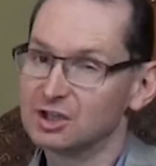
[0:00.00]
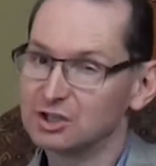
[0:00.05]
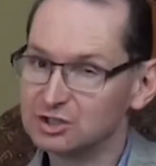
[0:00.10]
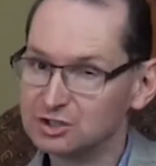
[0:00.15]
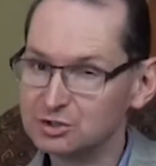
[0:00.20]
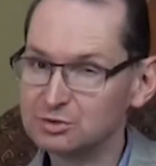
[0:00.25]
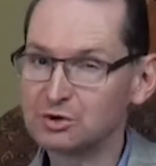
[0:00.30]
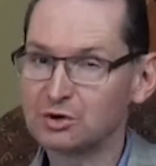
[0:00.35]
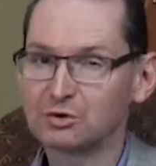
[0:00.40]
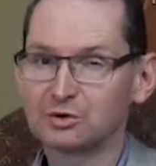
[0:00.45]

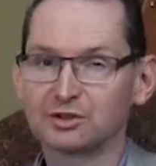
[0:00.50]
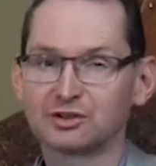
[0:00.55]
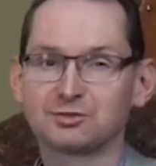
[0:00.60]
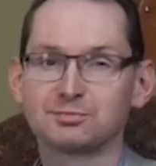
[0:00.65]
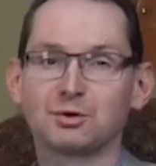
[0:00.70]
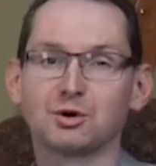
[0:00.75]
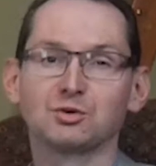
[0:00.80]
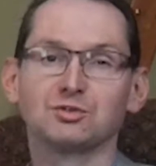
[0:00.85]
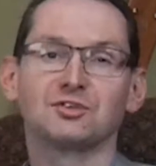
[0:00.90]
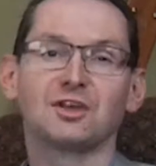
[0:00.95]
you don't
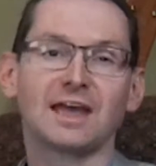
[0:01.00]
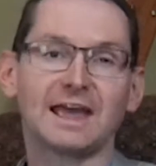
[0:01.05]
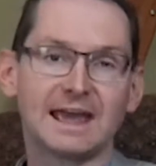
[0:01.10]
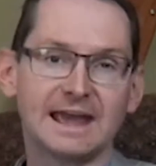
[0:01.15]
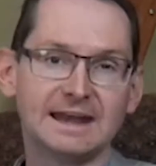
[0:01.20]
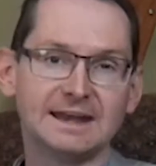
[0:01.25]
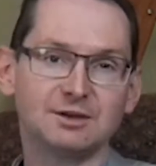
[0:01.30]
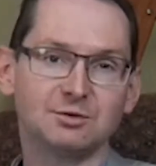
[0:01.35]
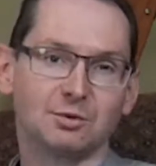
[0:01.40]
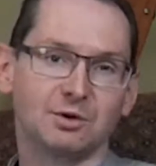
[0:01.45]
expose
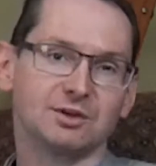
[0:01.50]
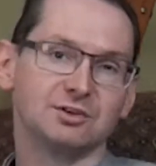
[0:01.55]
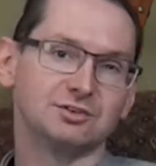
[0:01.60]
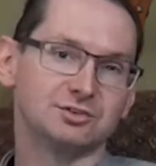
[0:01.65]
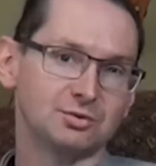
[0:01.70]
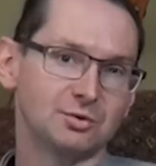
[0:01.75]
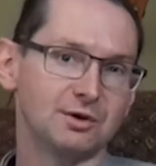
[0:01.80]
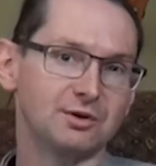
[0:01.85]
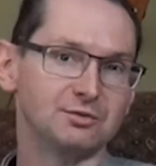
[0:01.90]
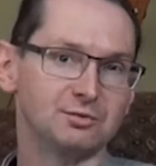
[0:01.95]
anyone
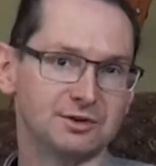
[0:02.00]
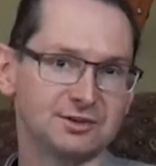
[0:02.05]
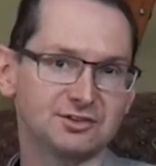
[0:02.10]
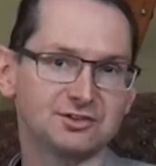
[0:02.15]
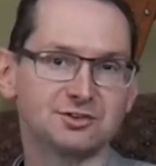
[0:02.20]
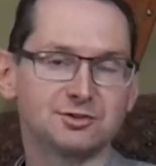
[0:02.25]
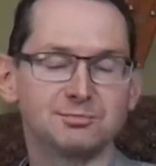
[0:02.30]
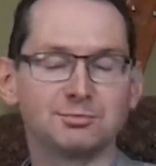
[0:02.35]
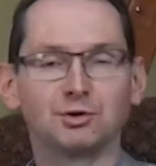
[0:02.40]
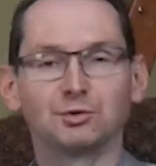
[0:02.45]
to
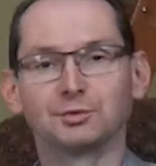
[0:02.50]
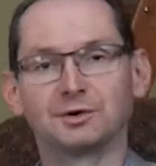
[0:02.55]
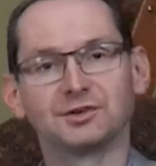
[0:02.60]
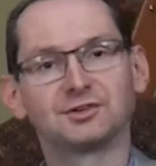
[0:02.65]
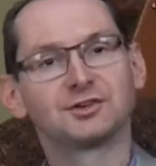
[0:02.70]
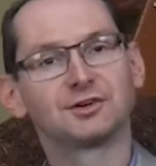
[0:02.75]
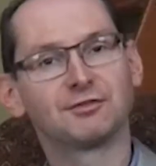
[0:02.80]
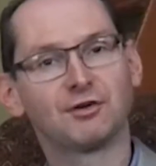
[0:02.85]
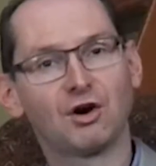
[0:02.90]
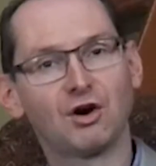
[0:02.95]
unreasonable
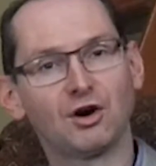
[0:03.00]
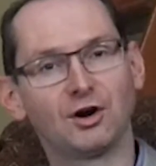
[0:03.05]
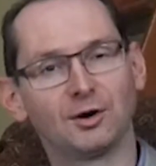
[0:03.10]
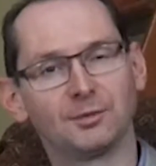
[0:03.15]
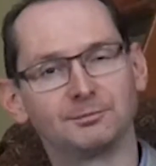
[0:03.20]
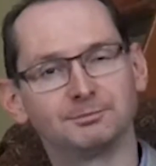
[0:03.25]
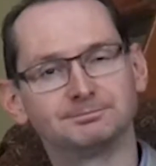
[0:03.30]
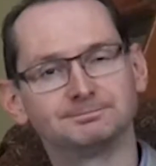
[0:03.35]
risk of harm.